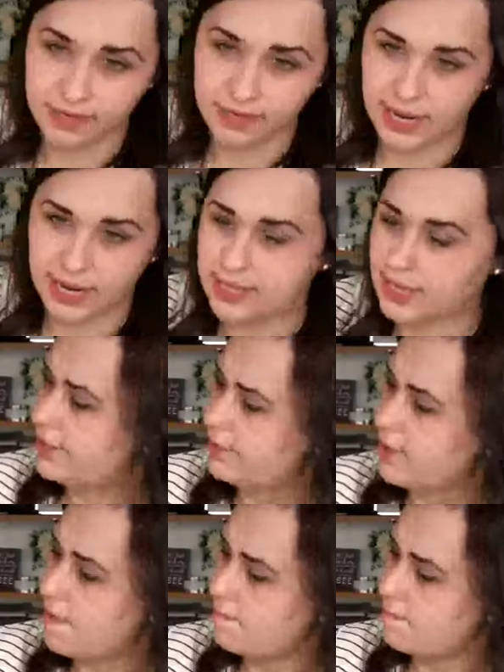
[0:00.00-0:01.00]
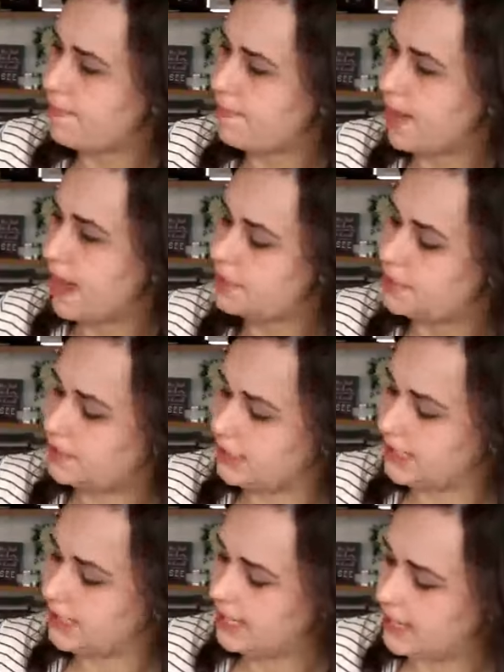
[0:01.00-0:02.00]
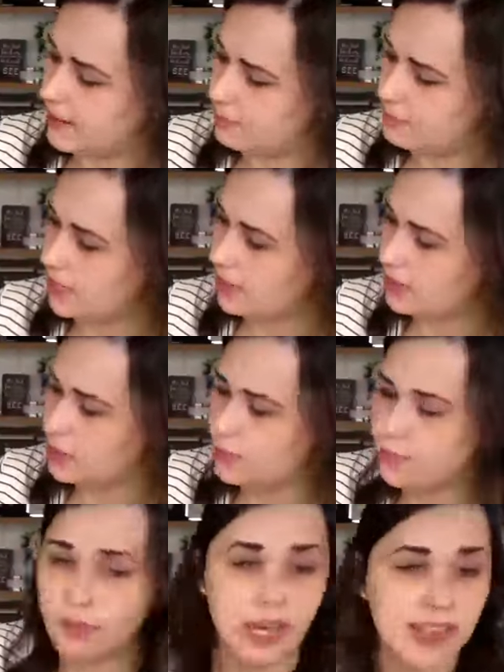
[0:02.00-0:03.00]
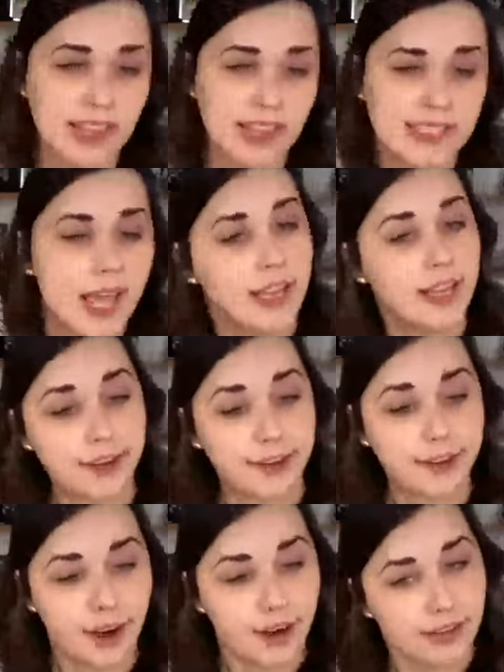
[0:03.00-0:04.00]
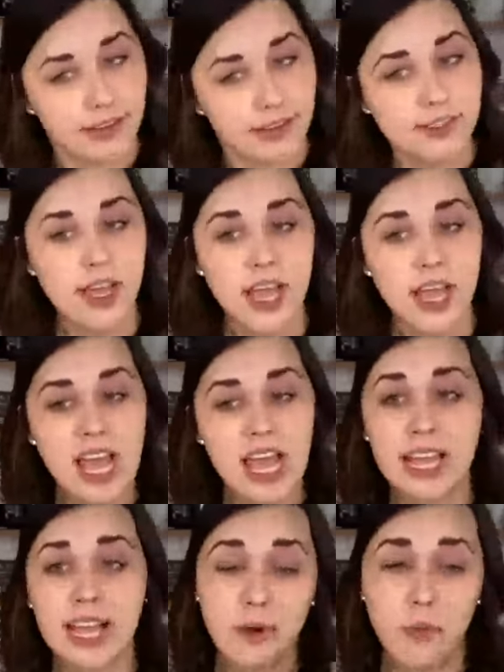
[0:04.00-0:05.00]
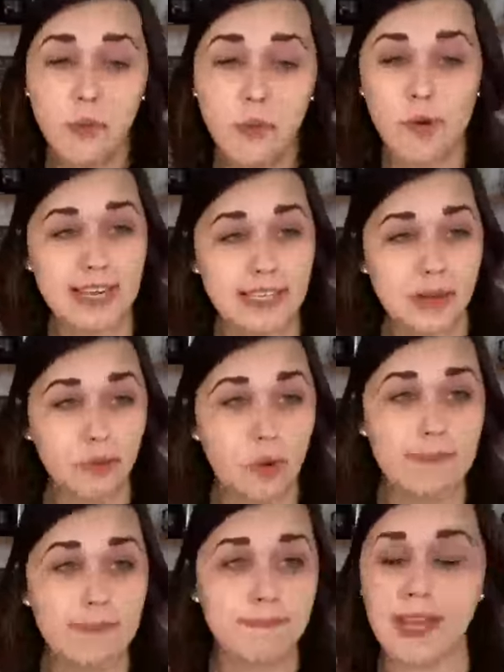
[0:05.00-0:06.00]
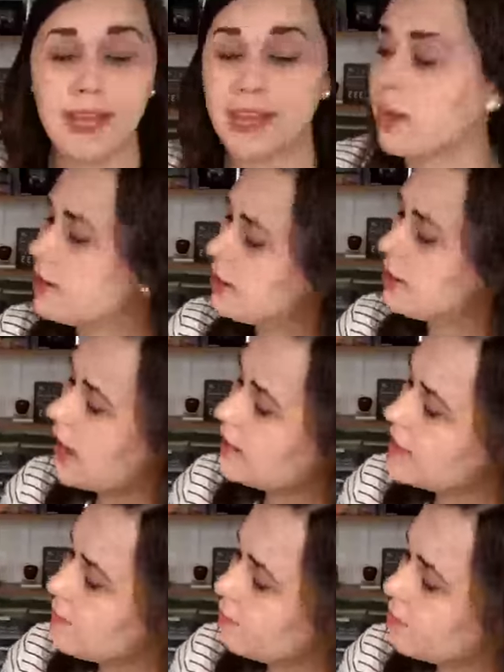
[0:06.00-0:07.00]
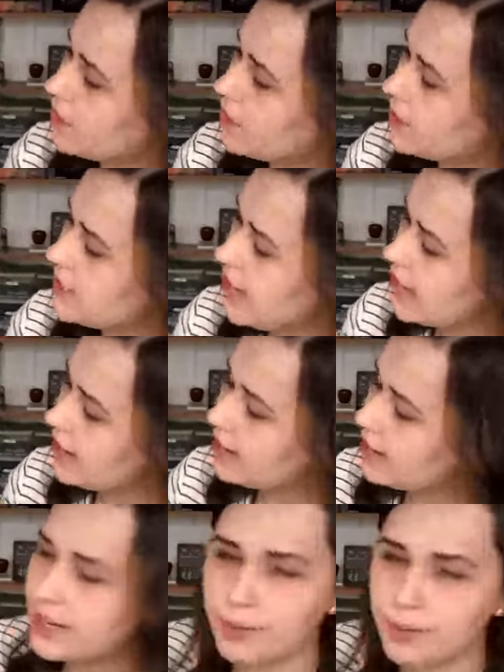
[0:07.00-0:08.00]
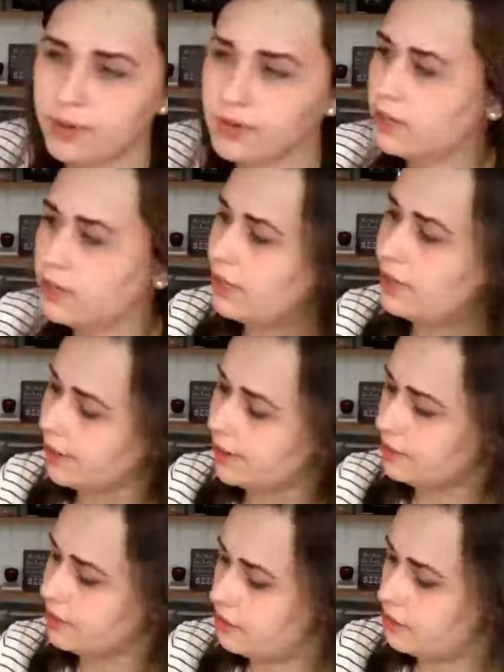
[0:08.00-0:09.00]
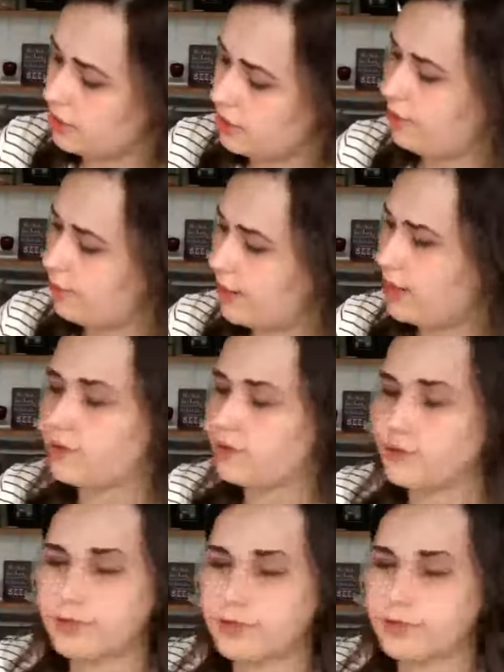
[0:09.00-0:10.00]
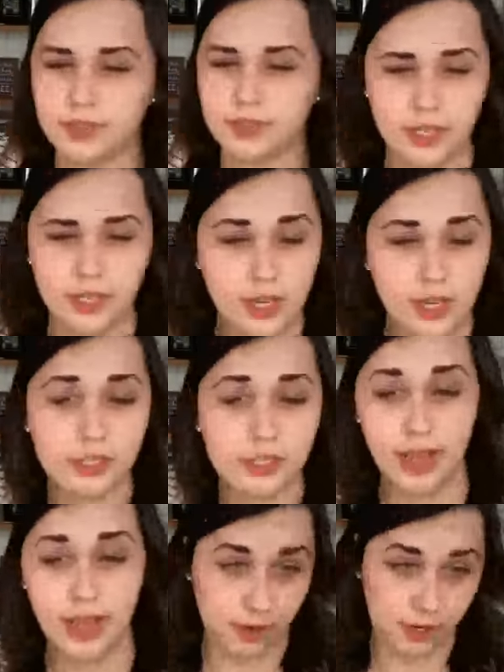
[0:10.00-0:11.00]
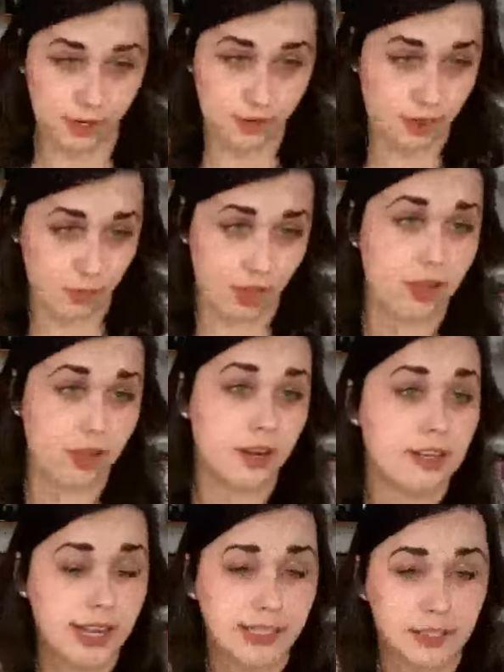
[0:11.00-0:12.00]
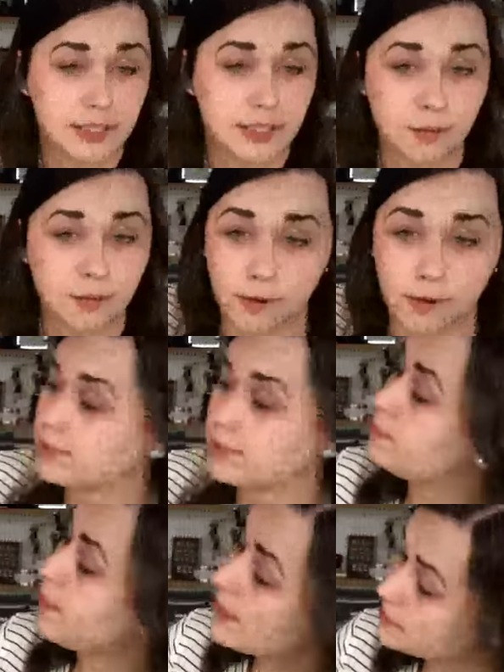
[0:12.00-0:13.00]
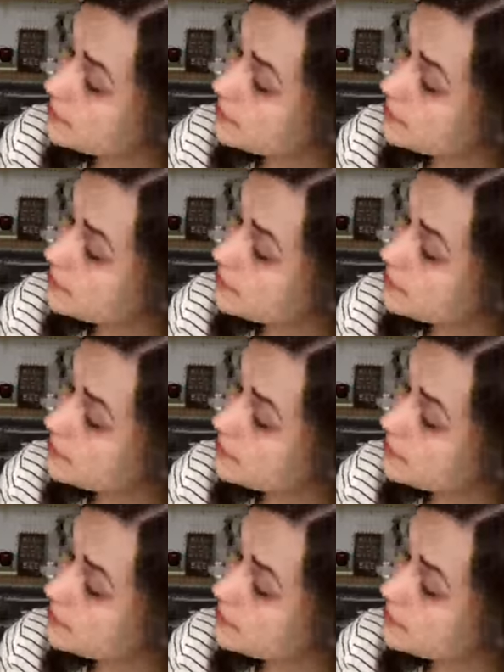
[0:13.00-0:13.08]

and then you do a backward C and it comes down to a point, and that's how you get your hearts. Once I did one big heart, I then broke it down and added a couple of little hearts all around. So whatever you think would look nice for your space.